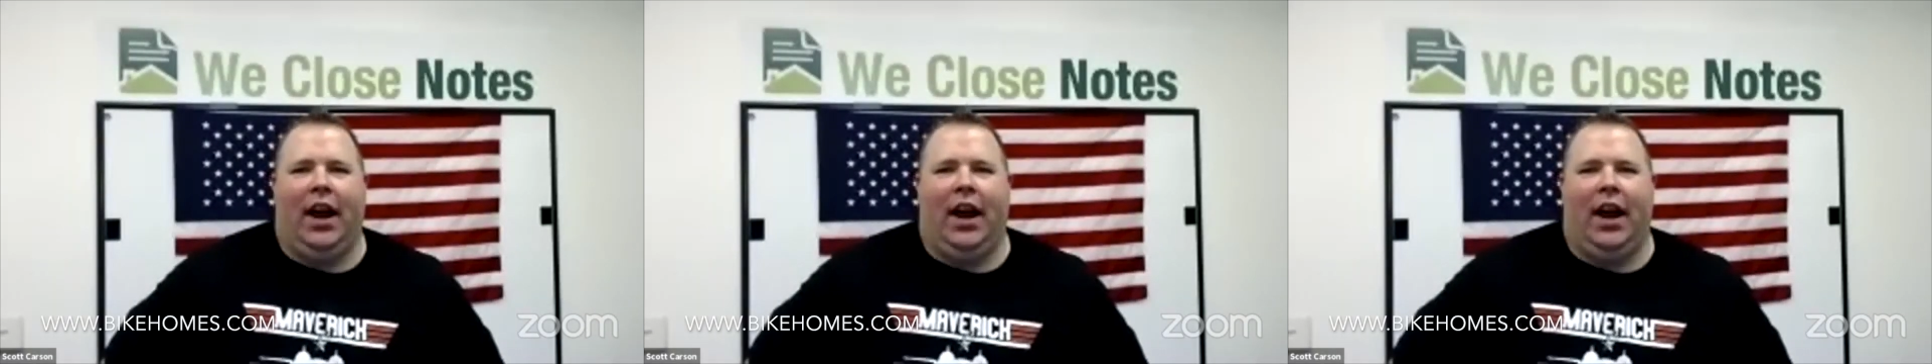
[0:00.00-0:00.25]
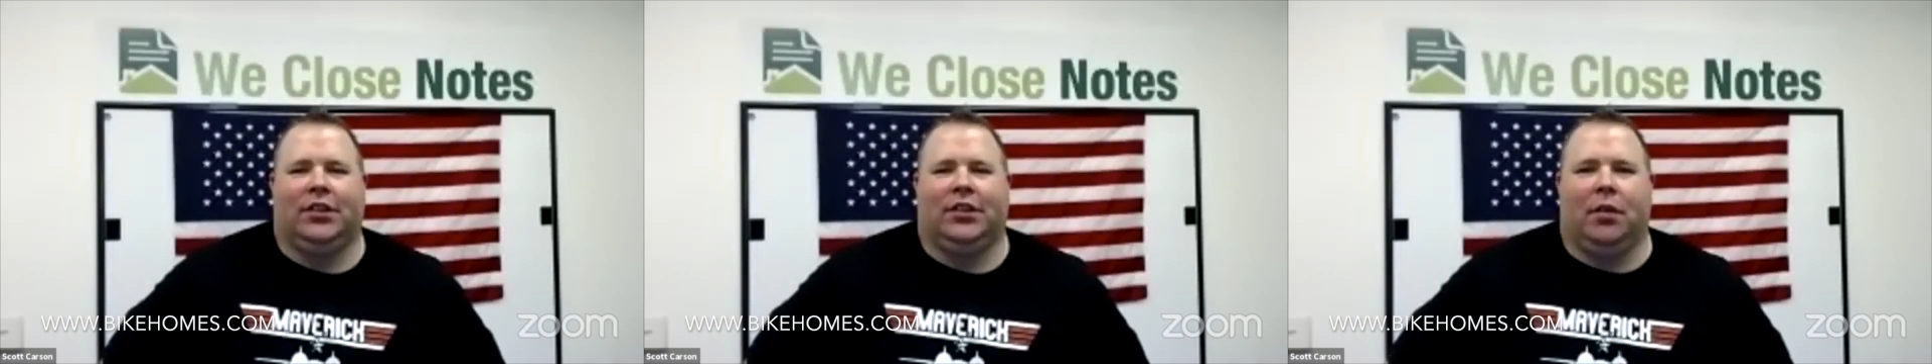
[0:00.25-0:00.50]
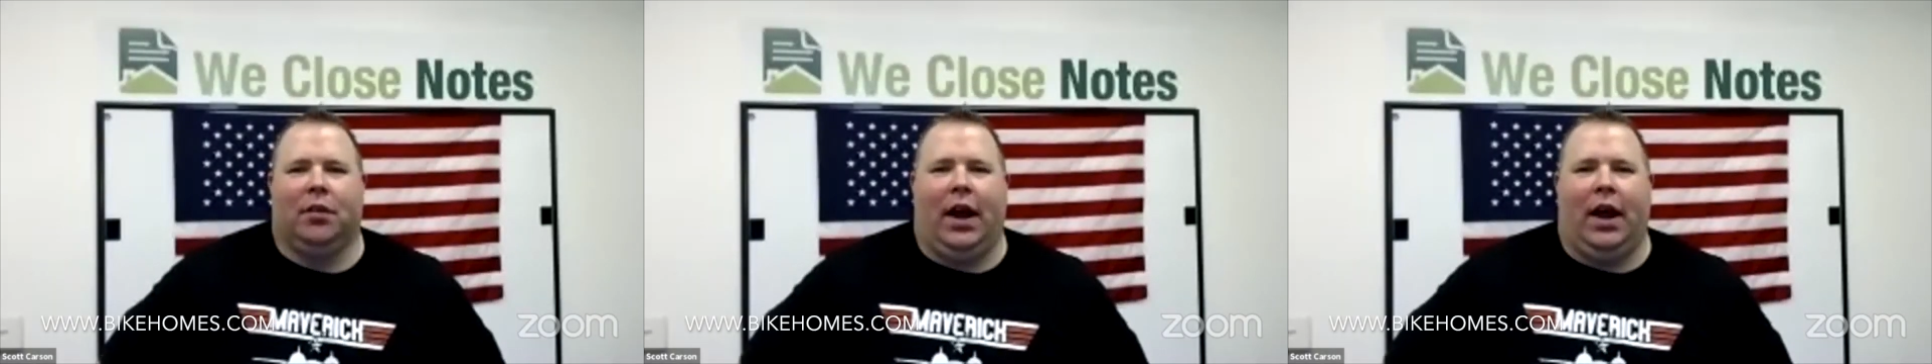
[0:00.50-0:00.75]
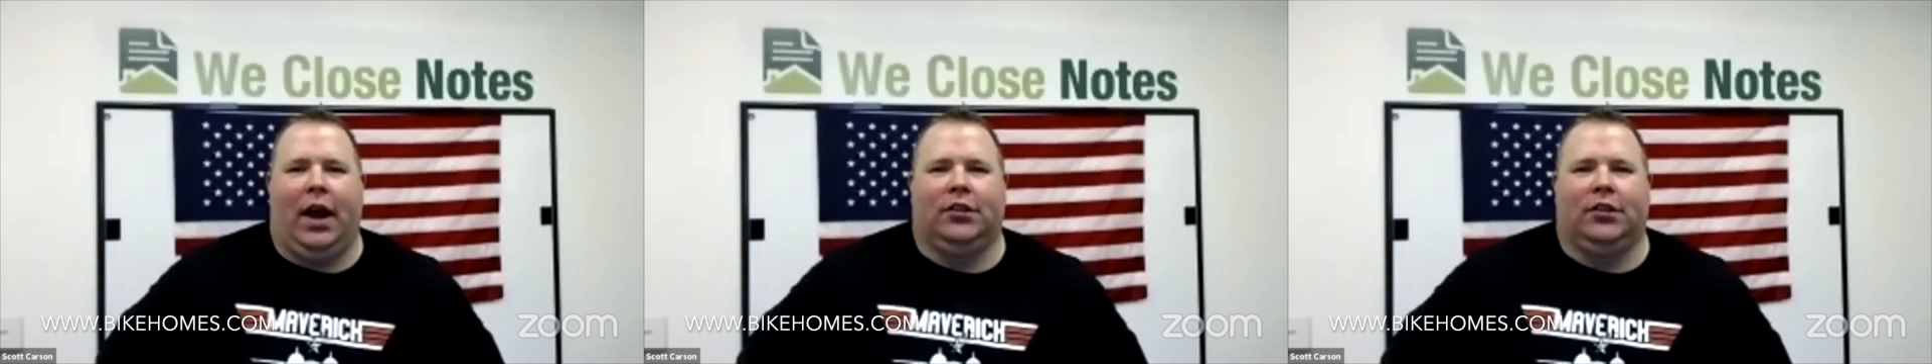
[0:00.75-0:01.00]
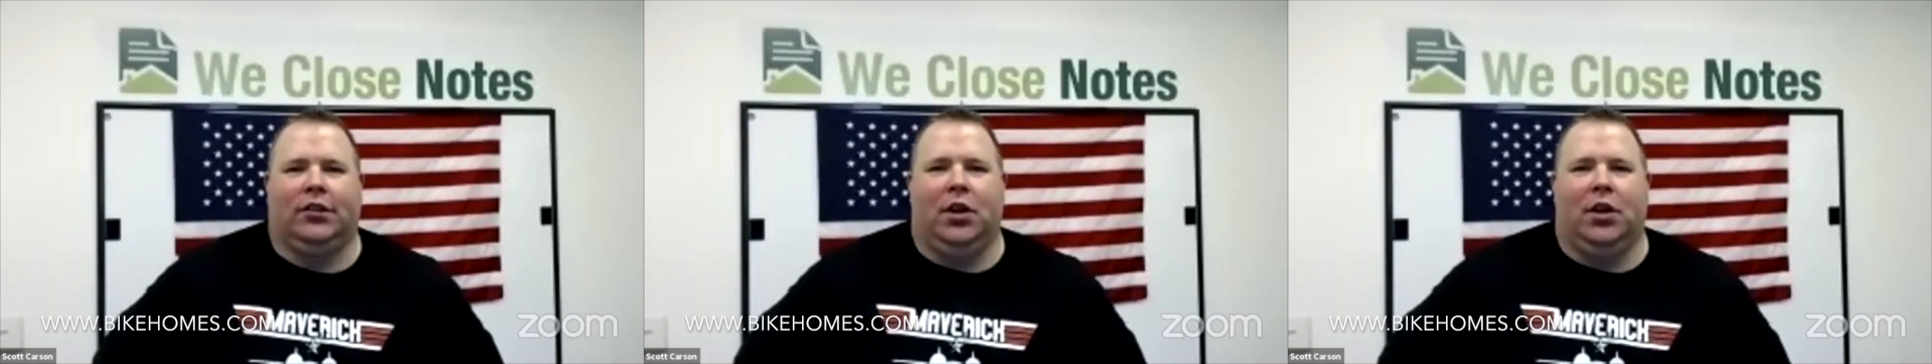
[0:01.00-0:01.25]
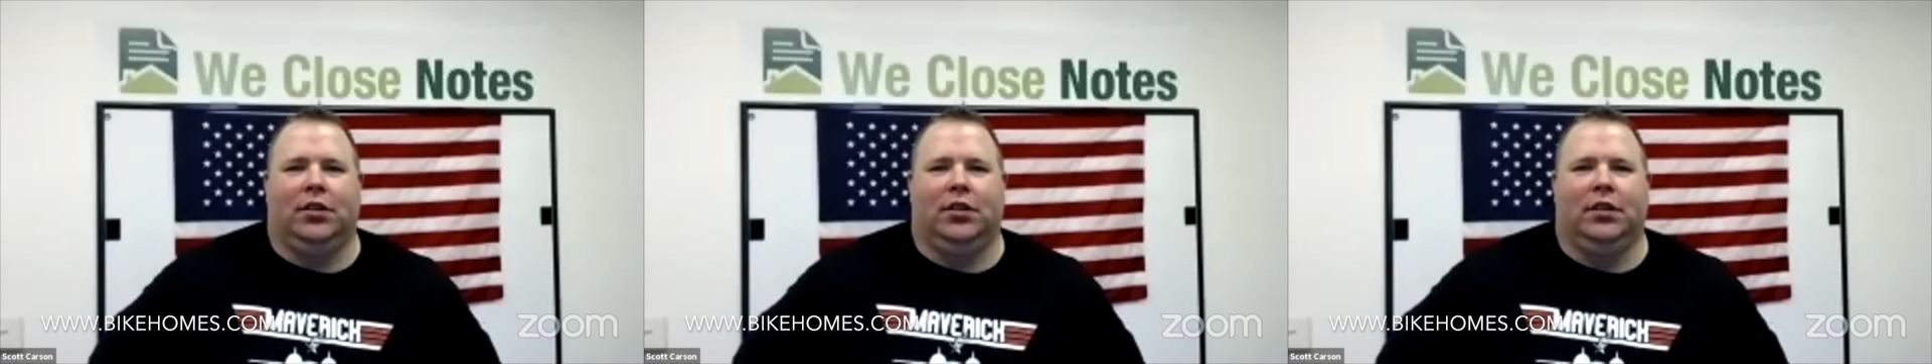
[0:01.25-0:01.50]
started buying some notes
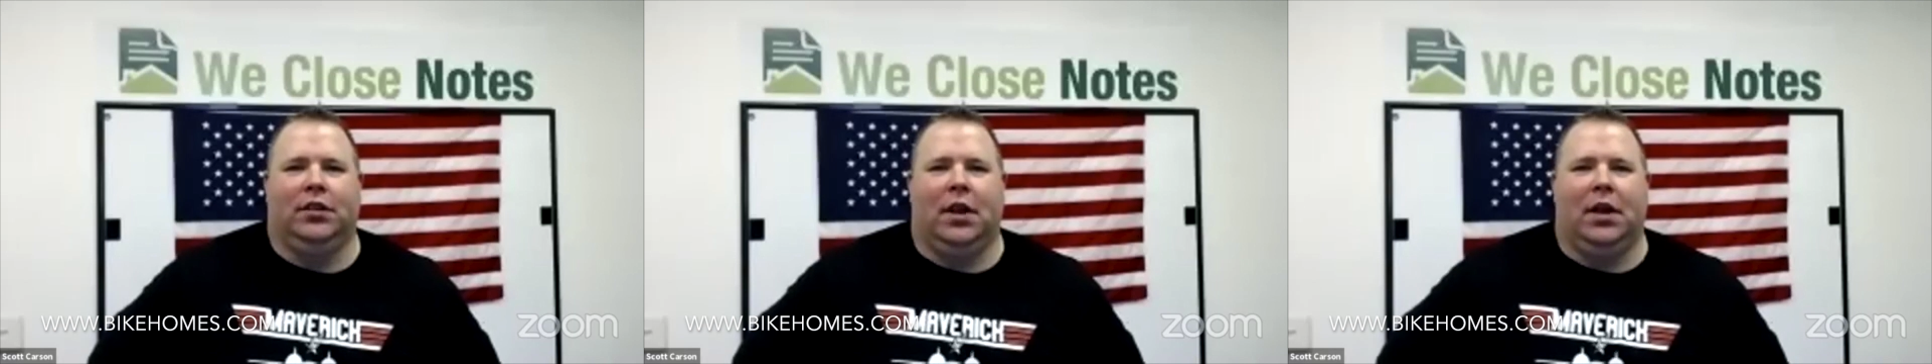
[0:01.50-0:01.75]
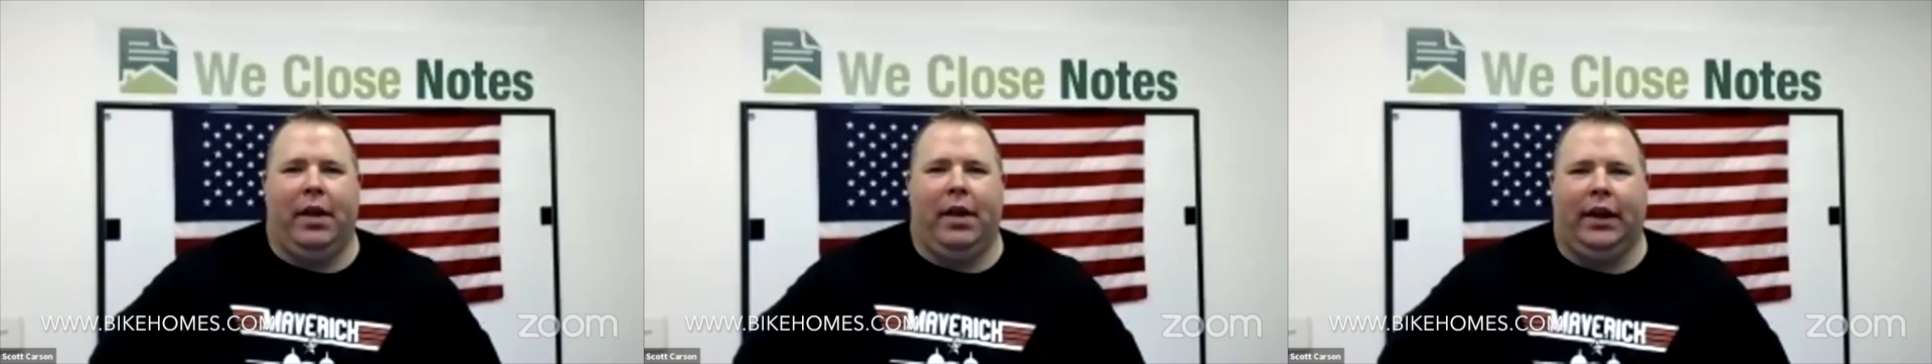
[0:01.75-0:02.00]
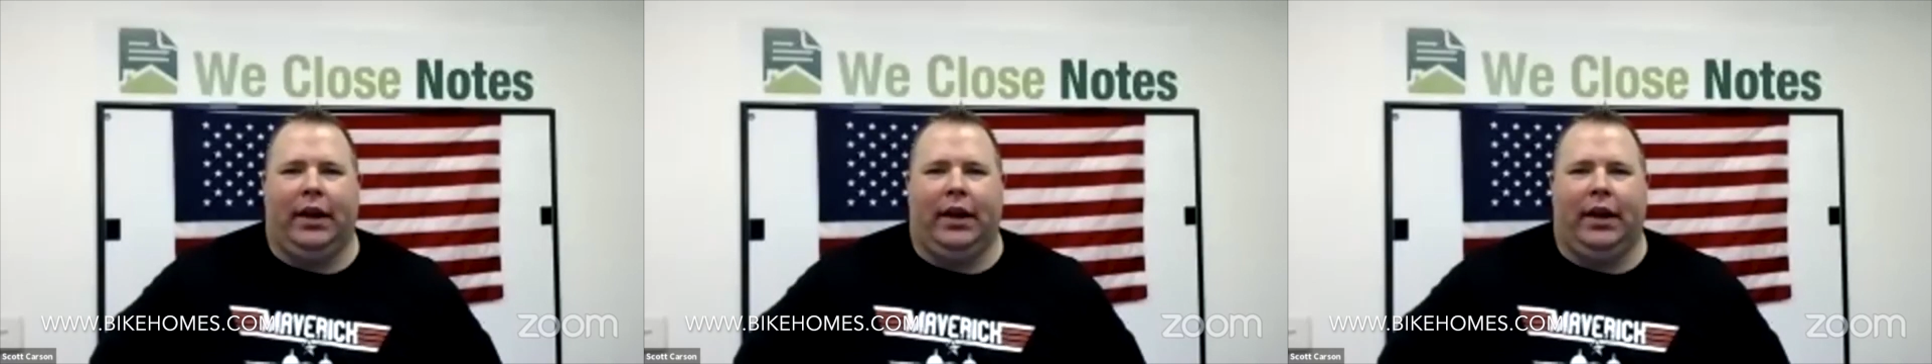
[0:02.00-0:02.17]
immediately,